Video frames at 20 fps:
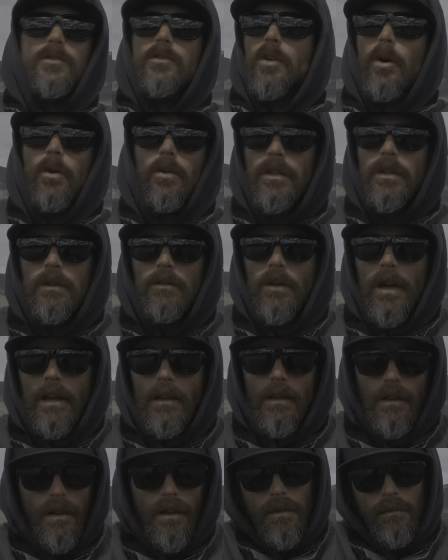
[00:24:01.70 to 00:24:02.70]
totally
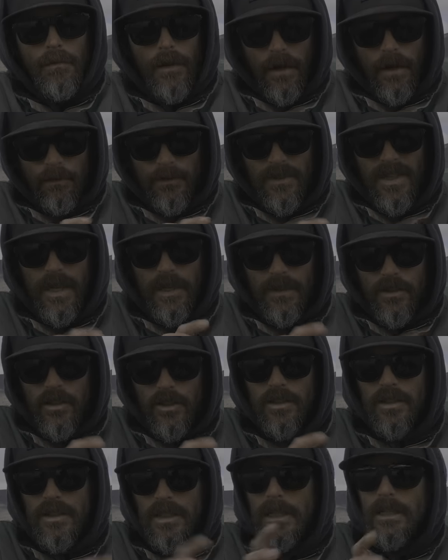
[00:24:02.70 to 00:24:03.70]
great. But I'm saying
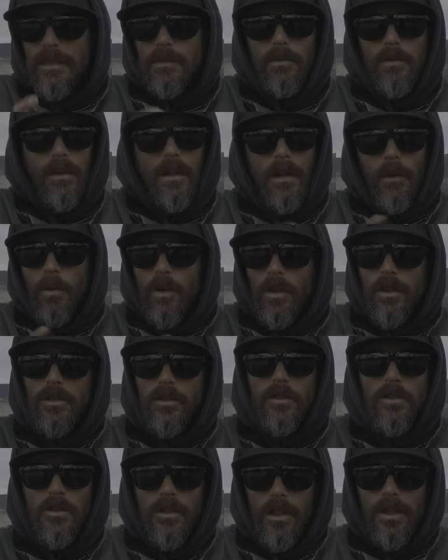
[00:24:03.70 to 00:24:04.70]
just this, it
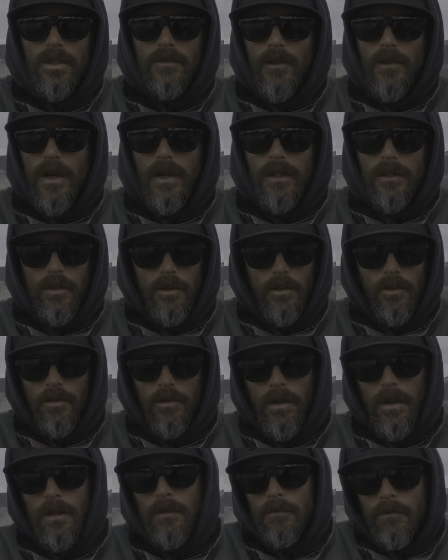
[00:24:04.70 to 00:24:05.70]
works just fine
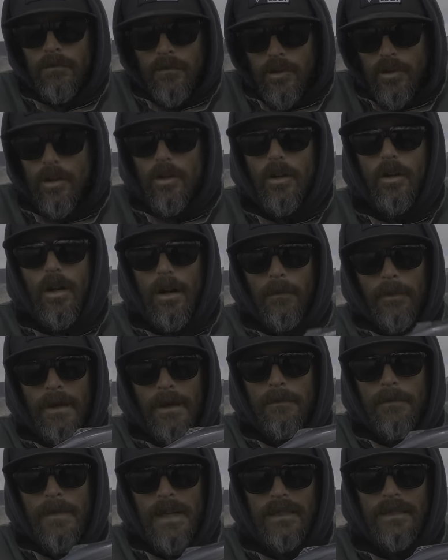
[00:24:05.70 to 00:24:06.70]
too. And sure, I'm
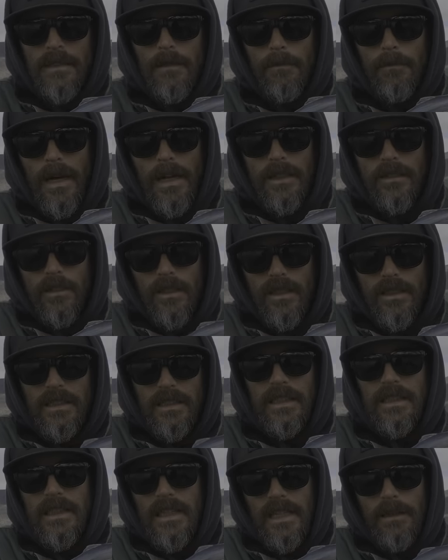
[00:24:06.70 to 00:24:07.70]
gonna miss some bites. You're gonna
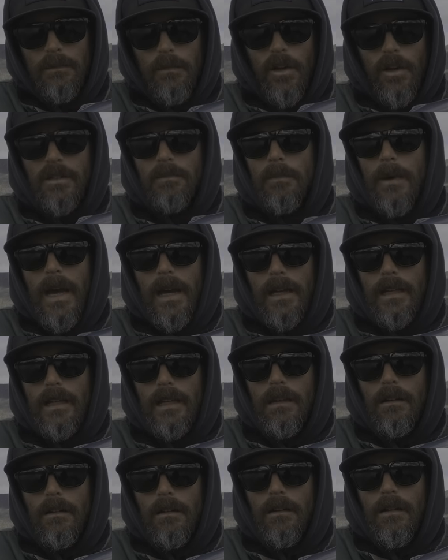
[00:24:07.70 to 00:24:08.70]
see teeth marks back
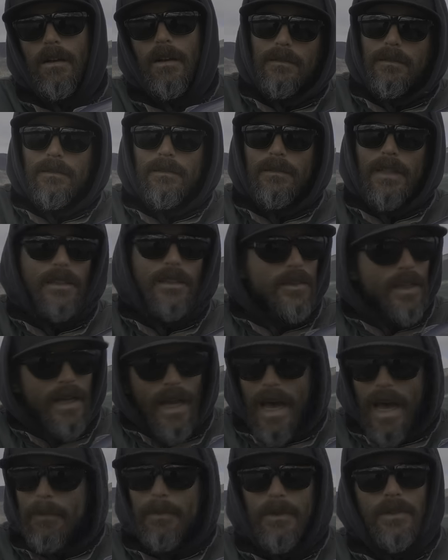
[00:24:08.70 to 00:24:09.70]
here. That shit
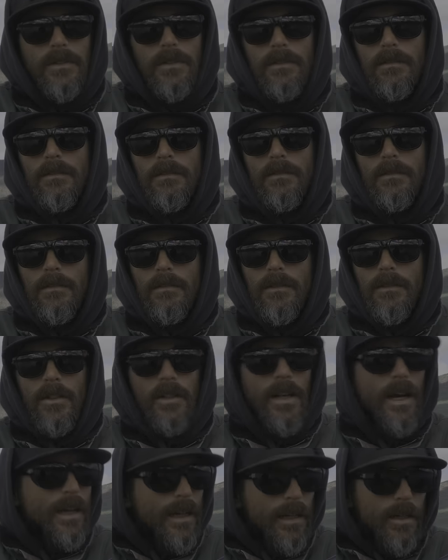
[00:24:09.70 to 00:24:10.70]
happens.
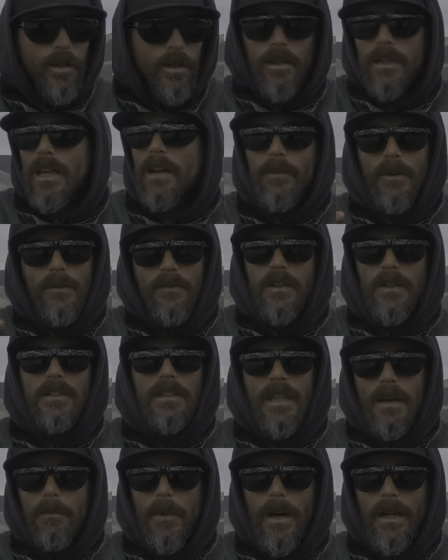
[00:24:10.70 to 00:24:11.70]
You're not gonna hook every fish
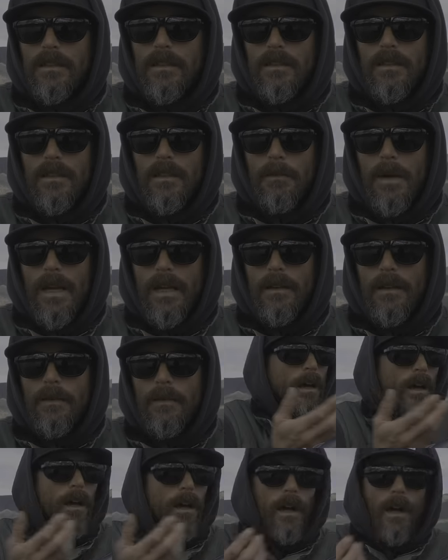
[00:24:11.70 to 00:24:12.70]
that bites the bait.
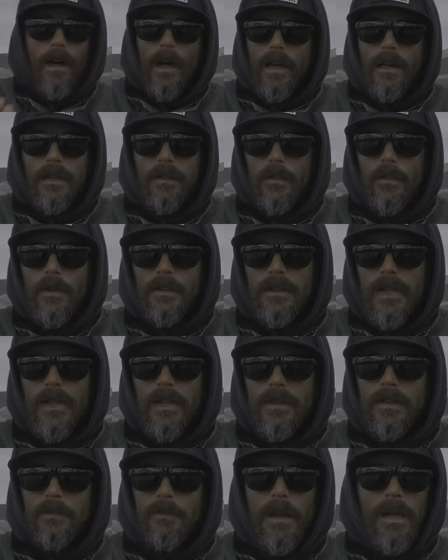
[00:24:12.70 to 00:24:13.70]
I can throw a
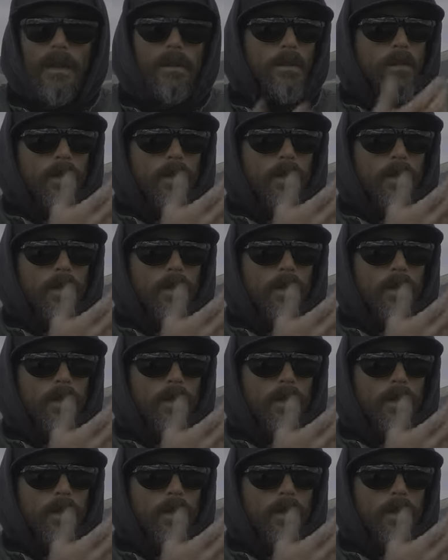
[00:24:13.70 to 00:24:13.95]
10-inch bait